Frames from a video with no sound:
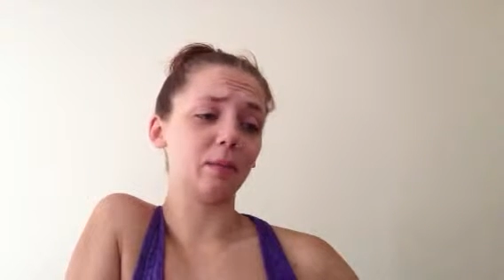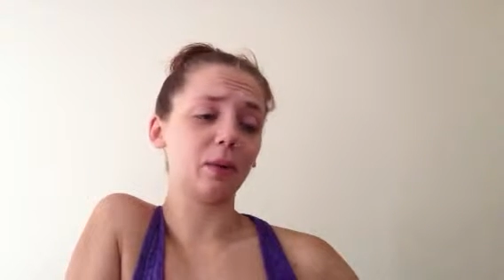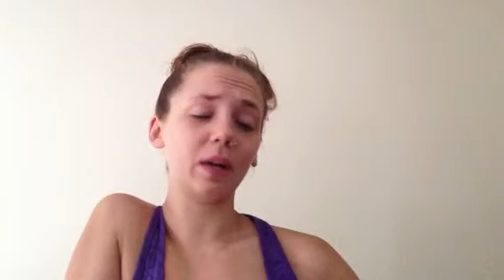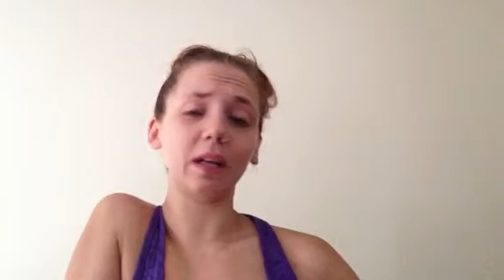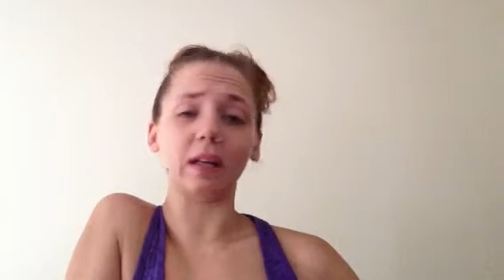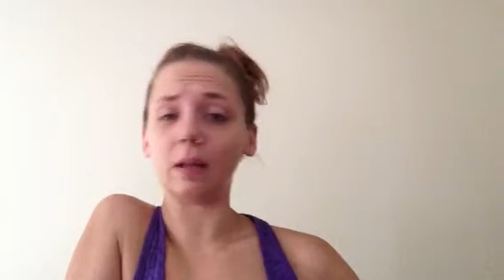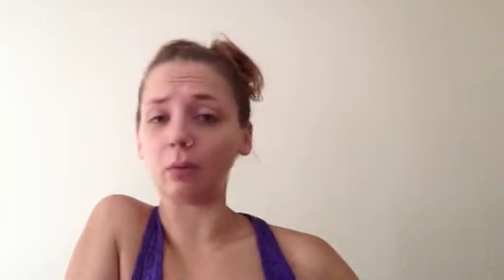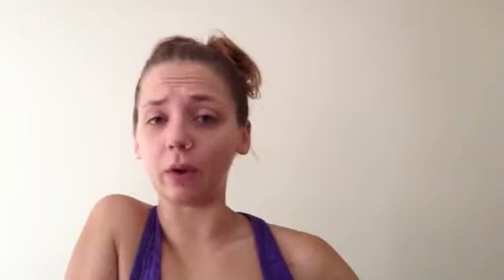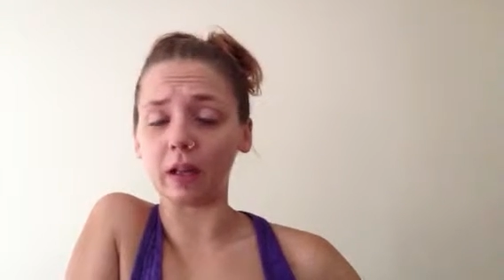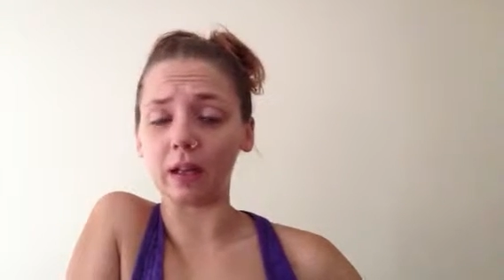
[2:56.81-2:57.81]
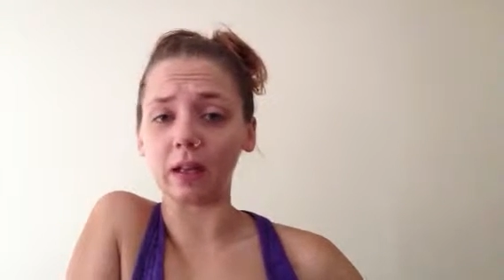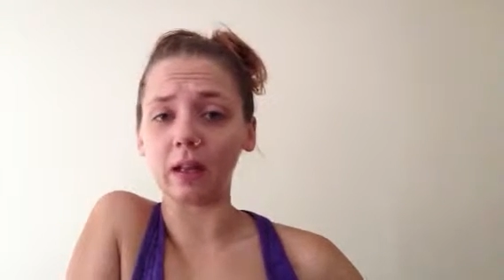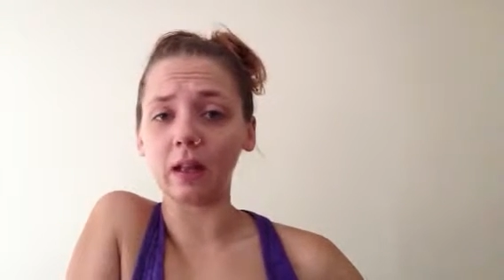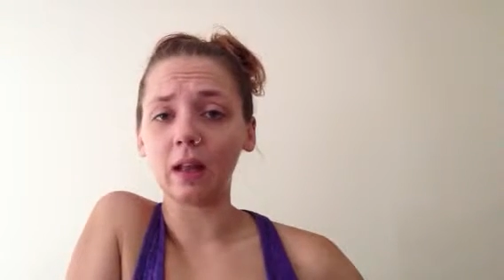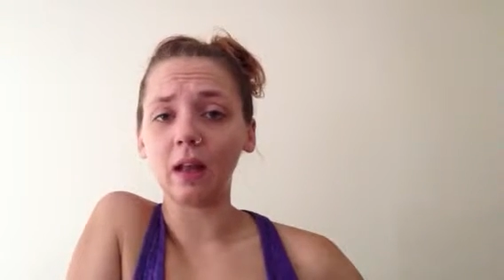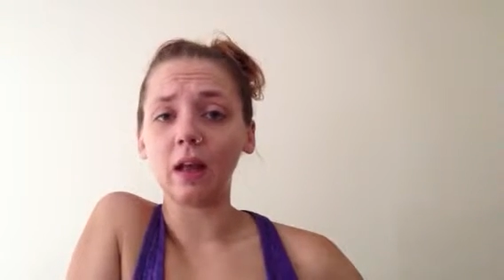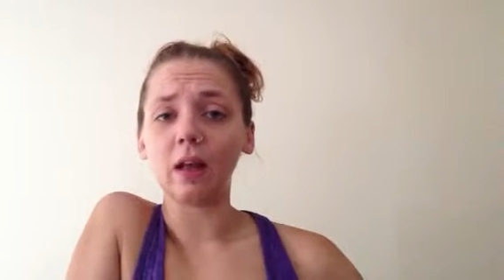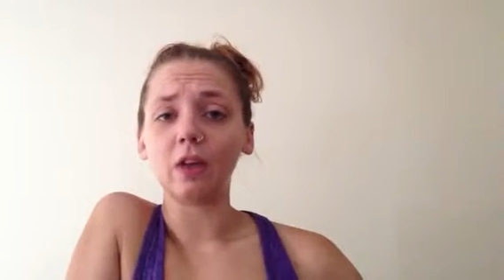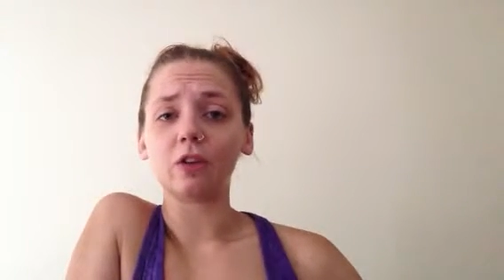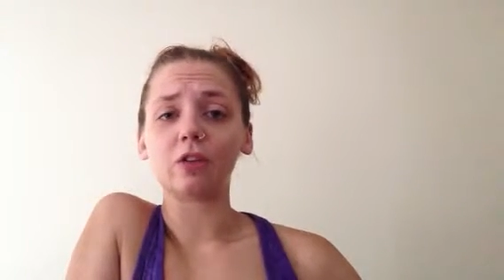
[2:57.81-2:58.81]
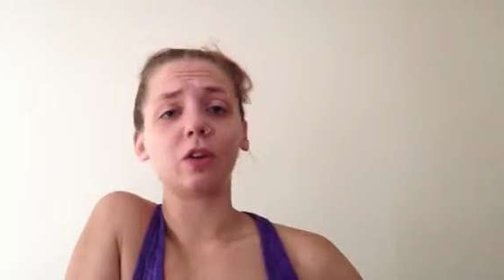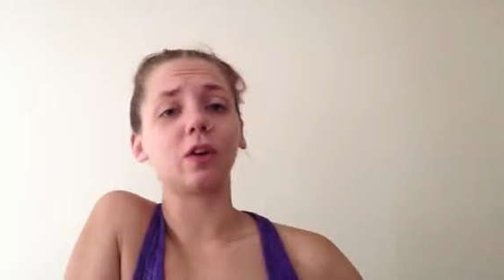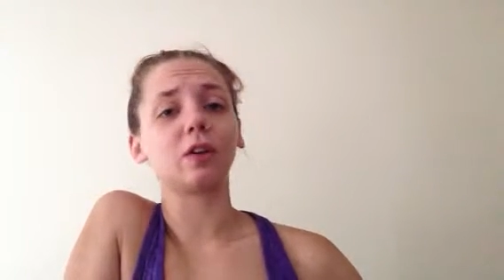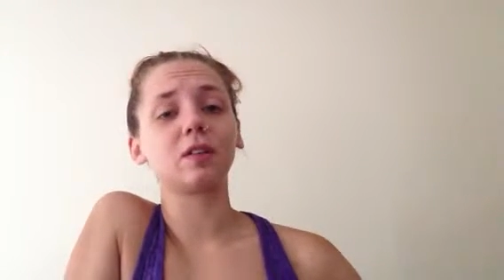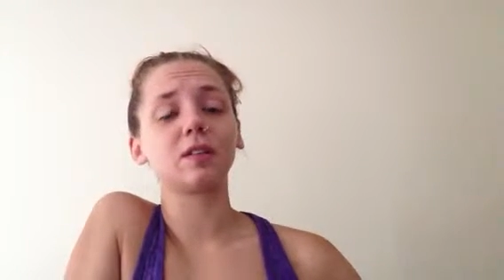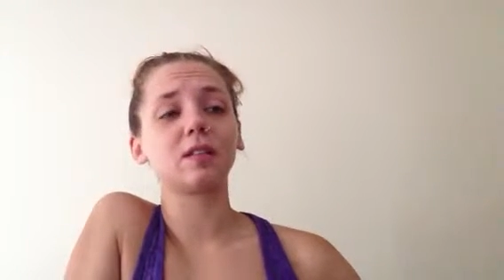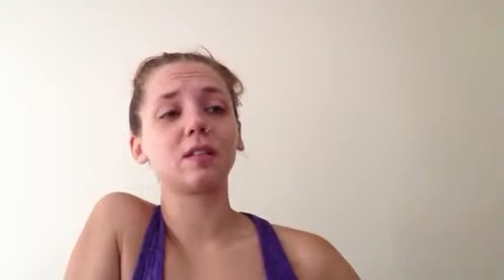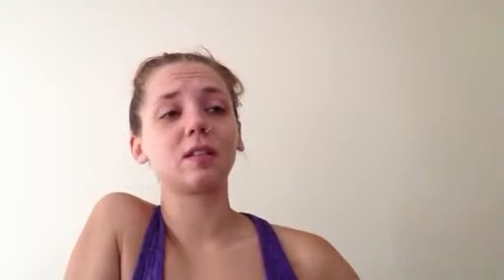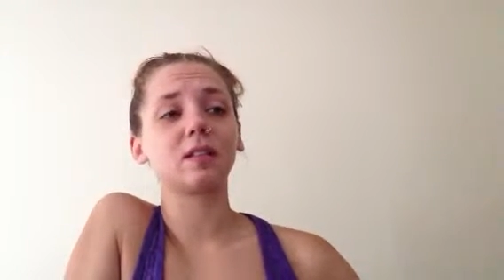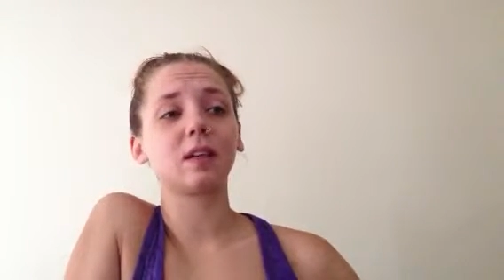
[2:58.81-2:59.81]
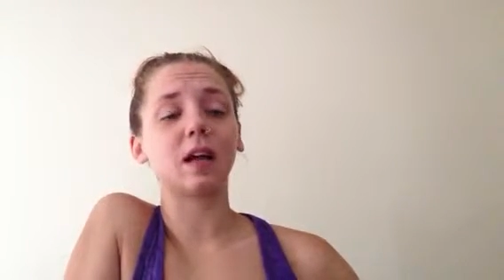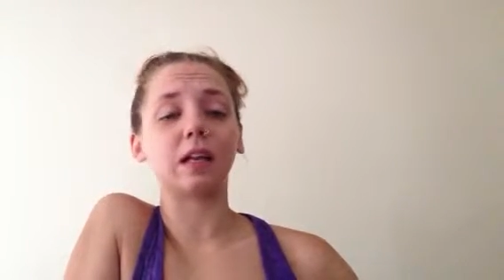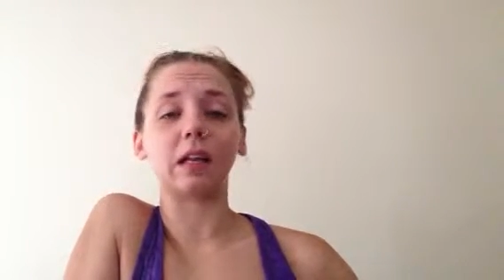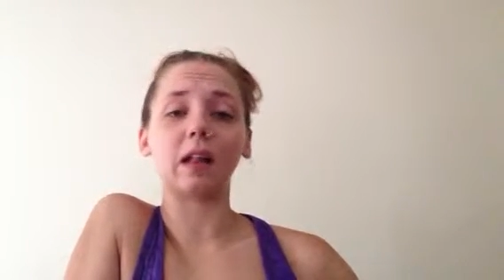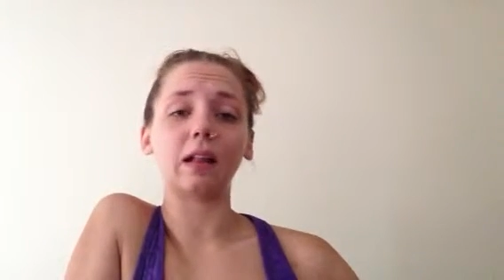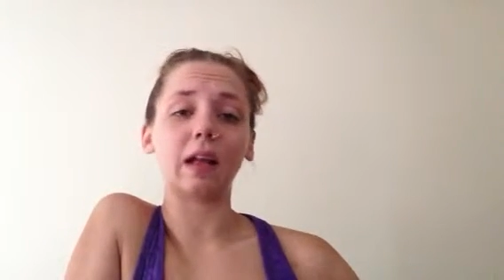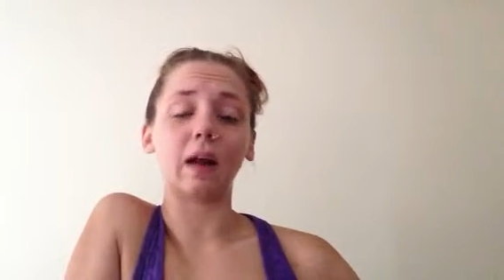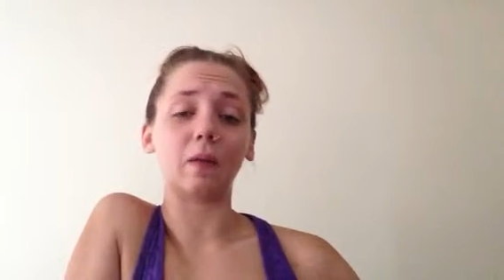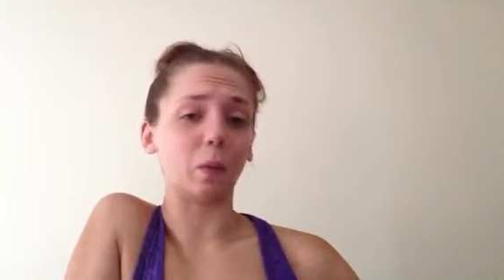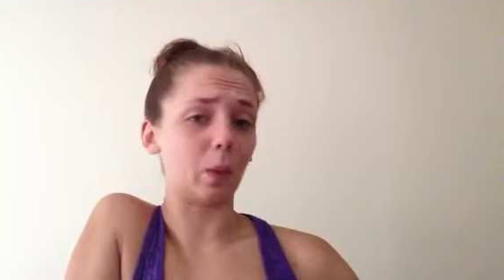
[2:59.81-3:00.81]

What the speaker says: pretty inebriated starts kind of yelling out the